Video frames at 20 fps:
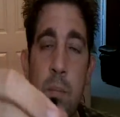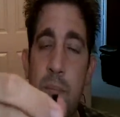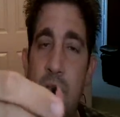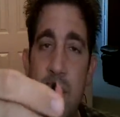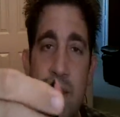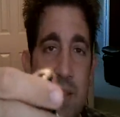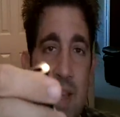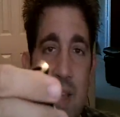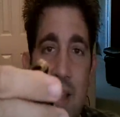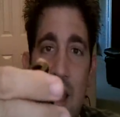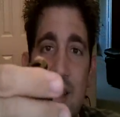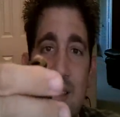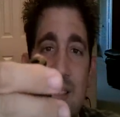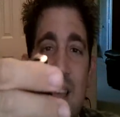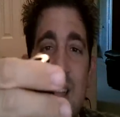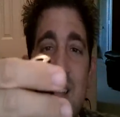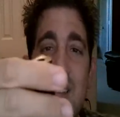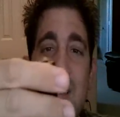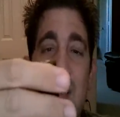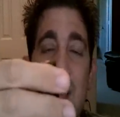that's it.
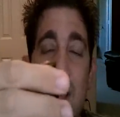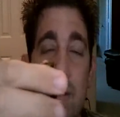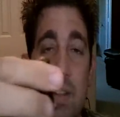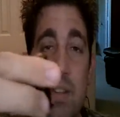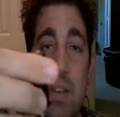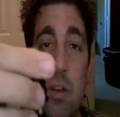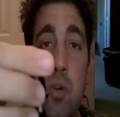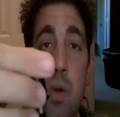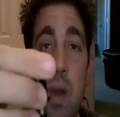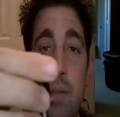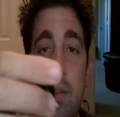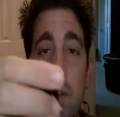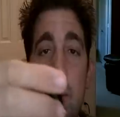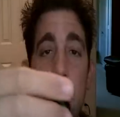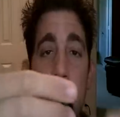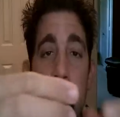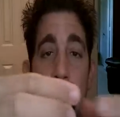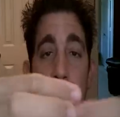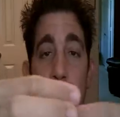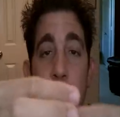That's it. That's all you have to
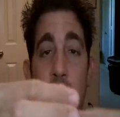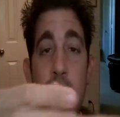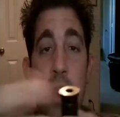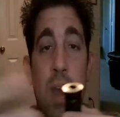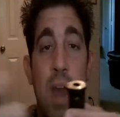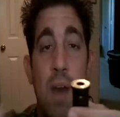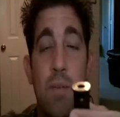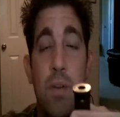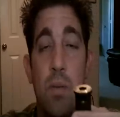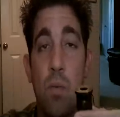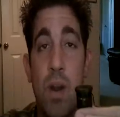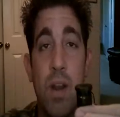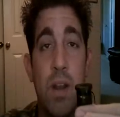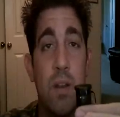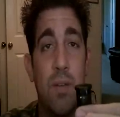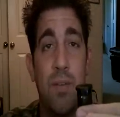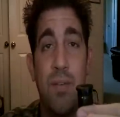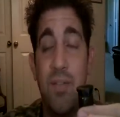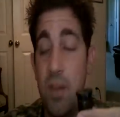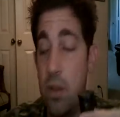do. So now you have it
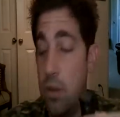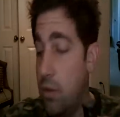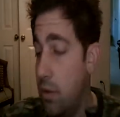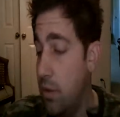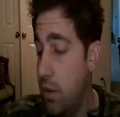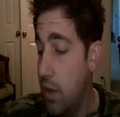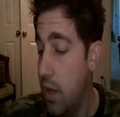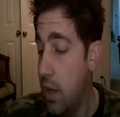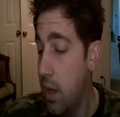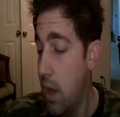ready to fill.